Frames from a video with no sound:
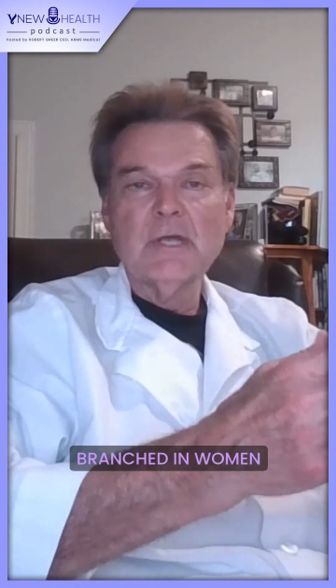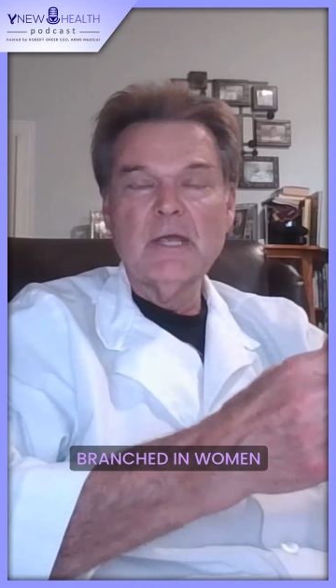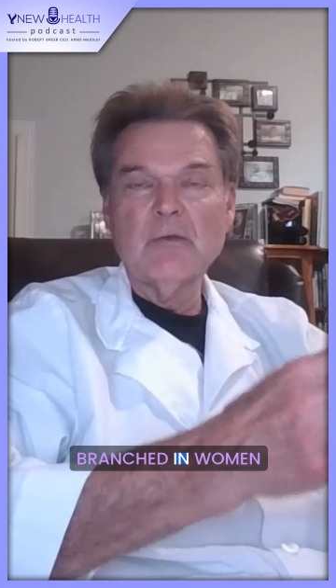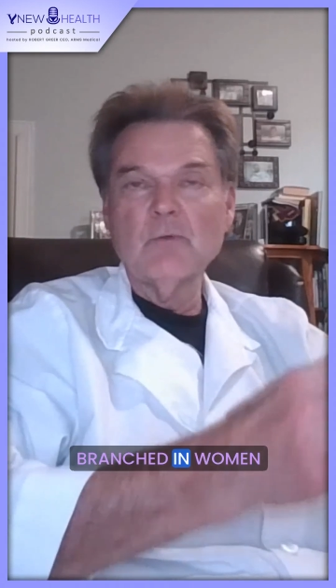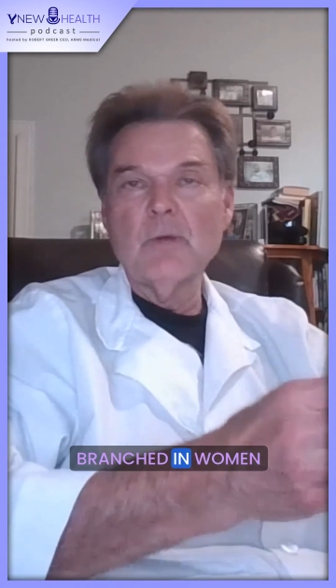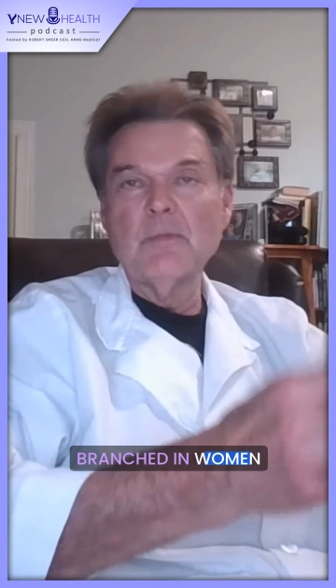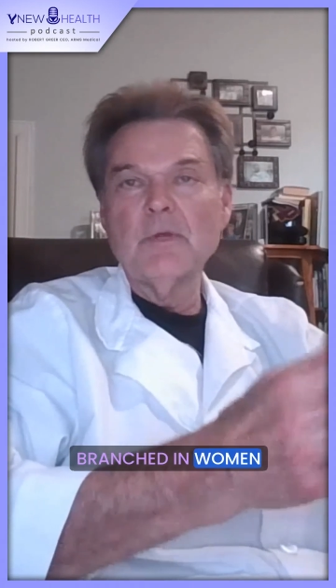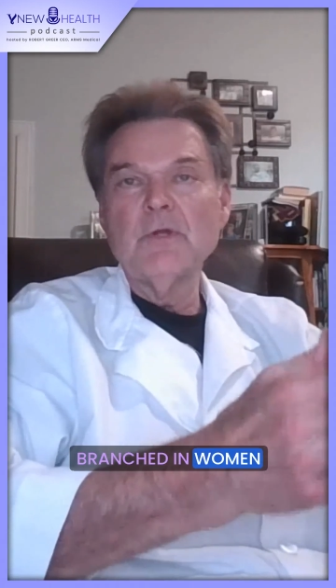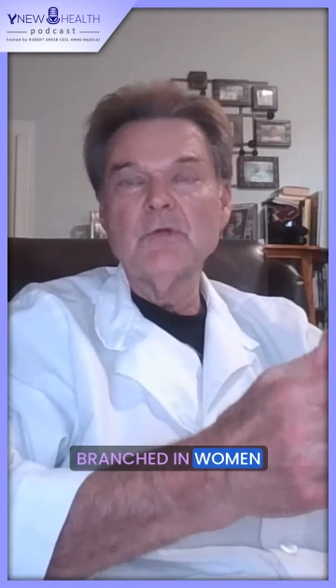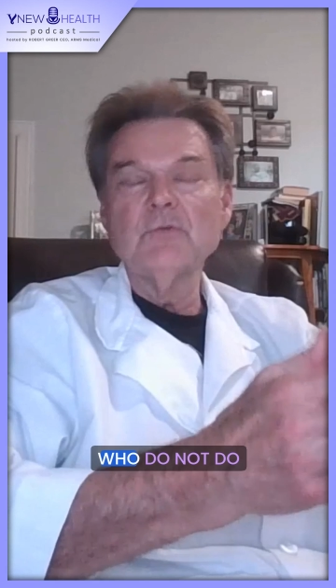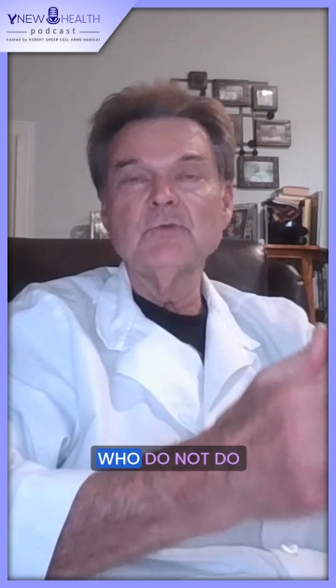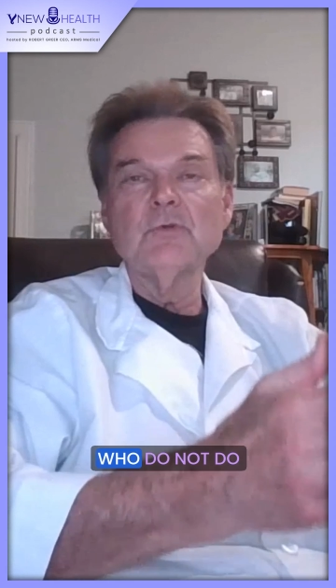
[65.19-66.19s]
in women
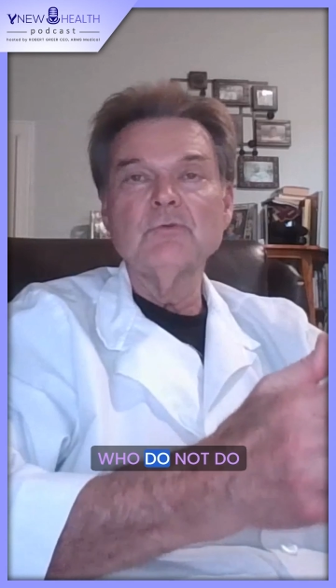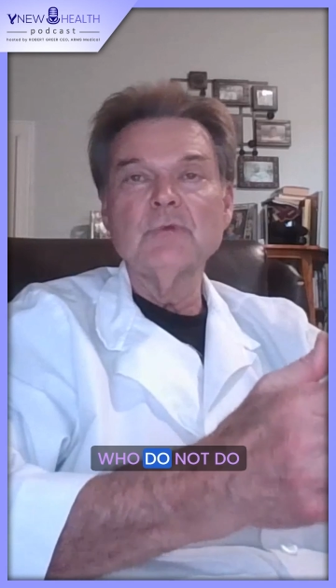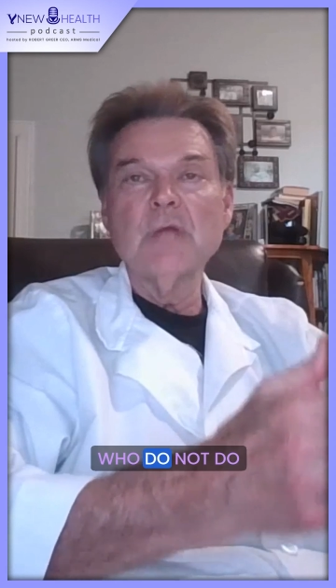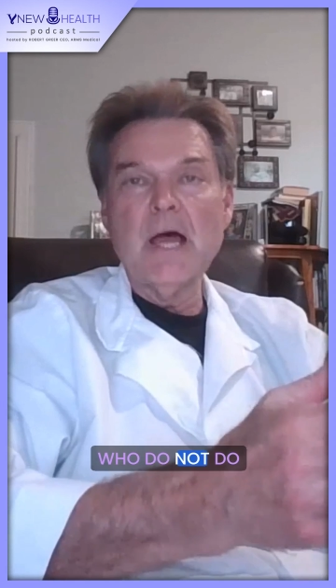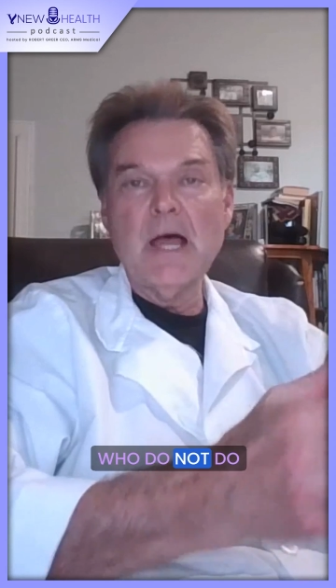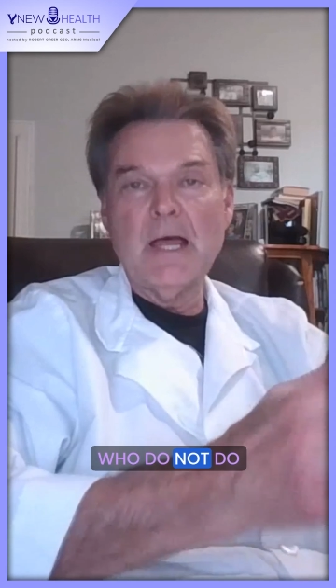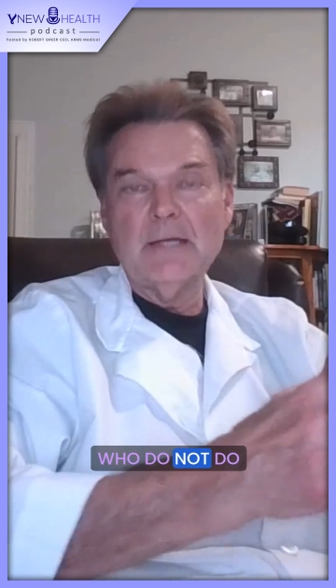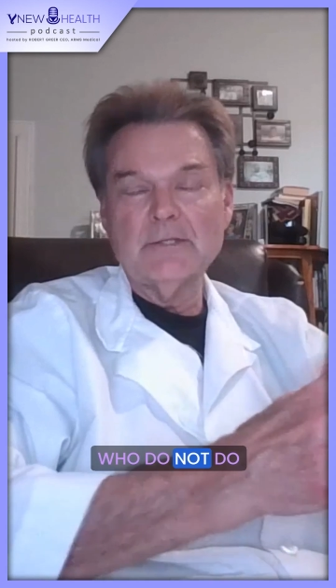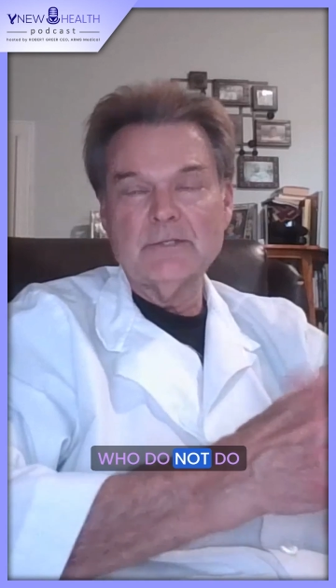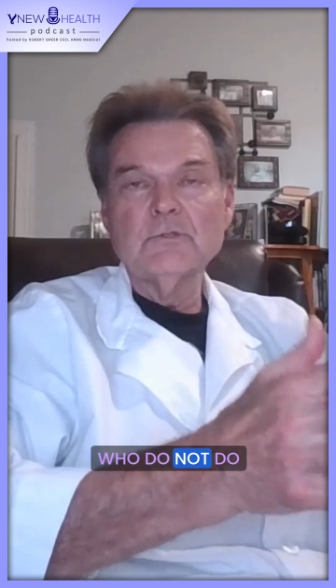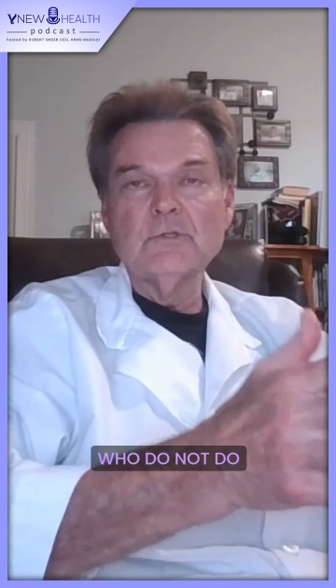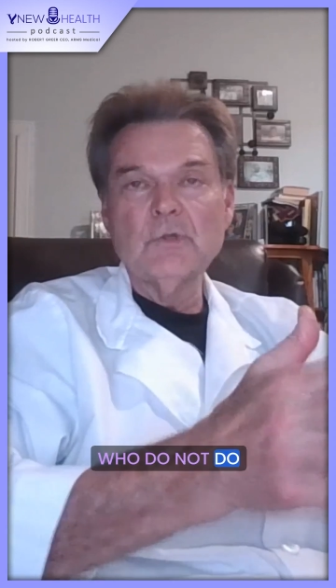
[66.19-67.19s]
who do not
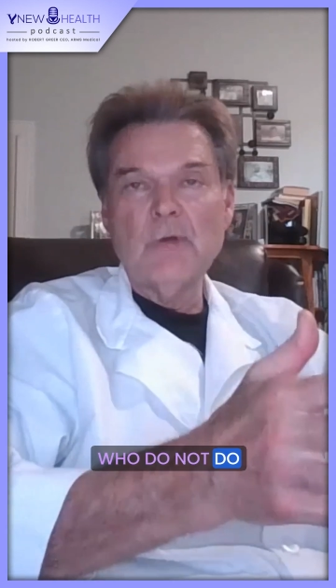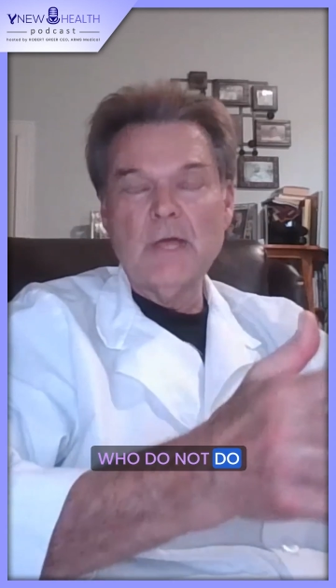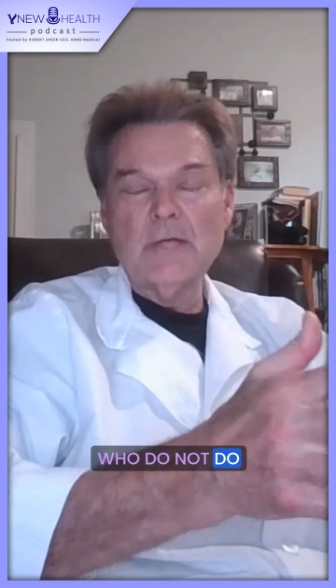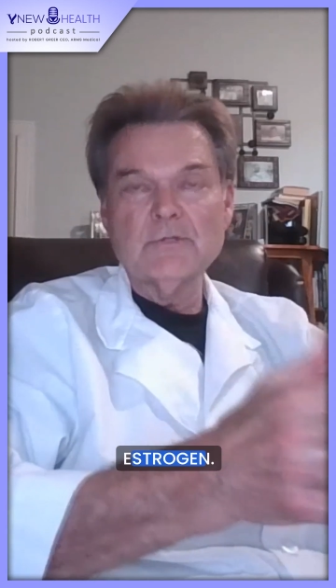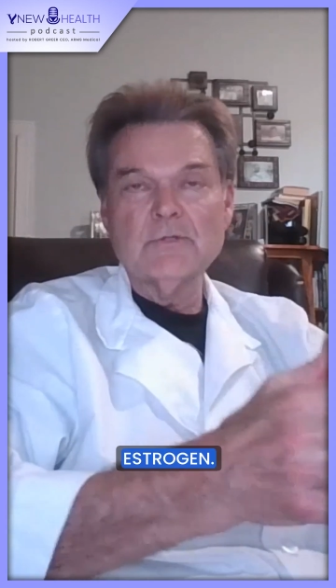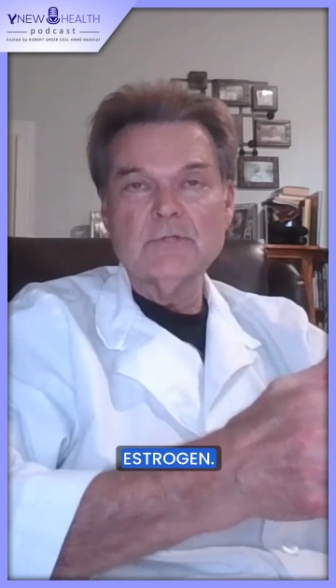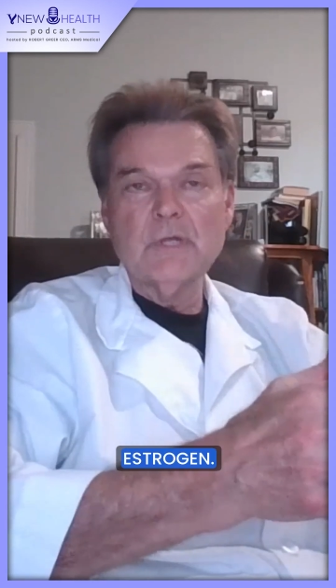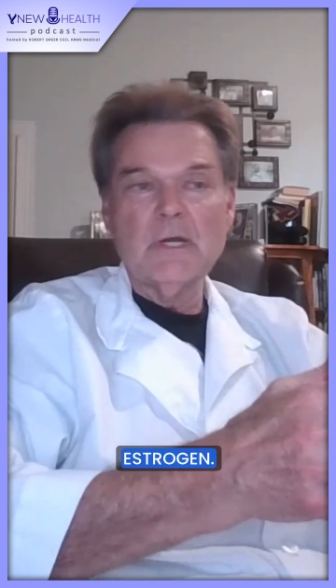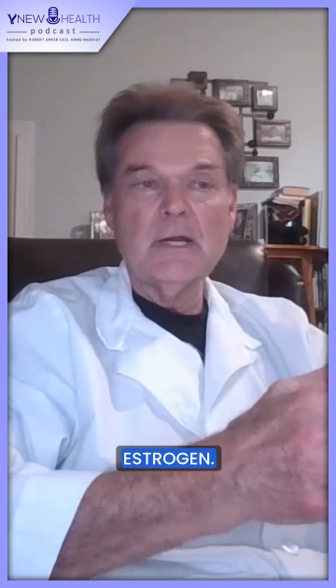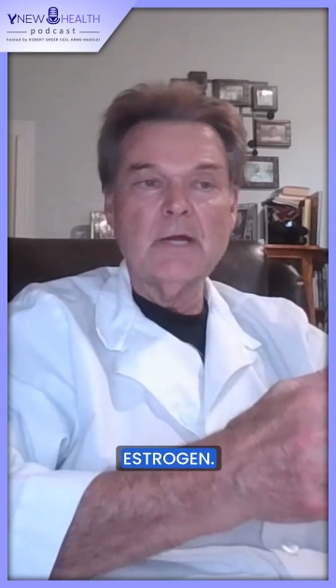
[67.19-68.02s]
do estrogen.